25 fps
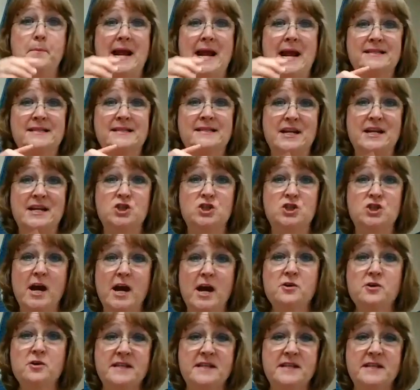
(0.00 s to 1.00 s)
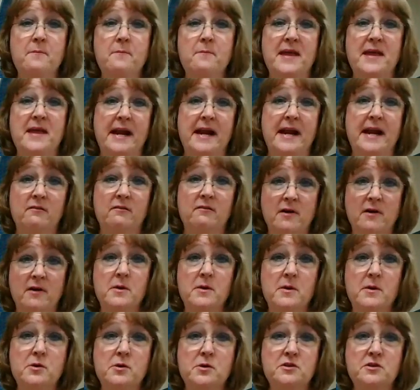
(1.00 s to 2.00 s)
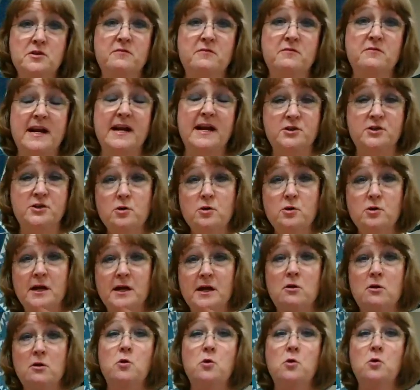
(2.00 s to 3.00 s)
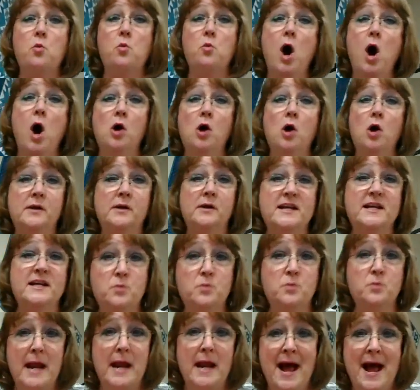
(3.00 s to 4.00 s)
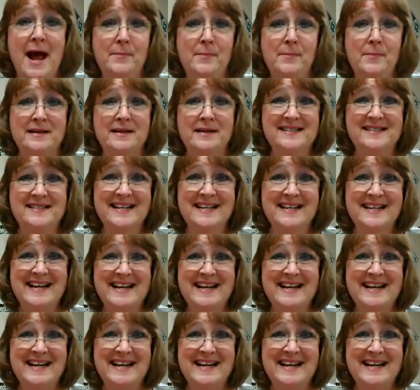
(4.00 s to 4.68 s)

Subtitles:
as they share something from the newsfeed to their own wall, guess what happens?